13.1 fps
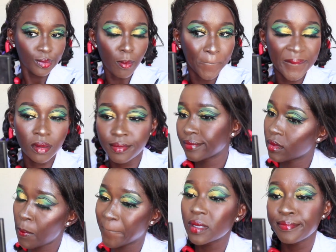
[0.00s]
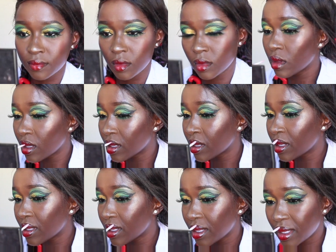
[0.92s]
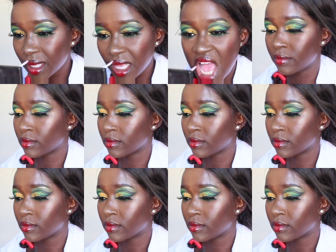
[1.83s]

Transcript: so much for tuning in, and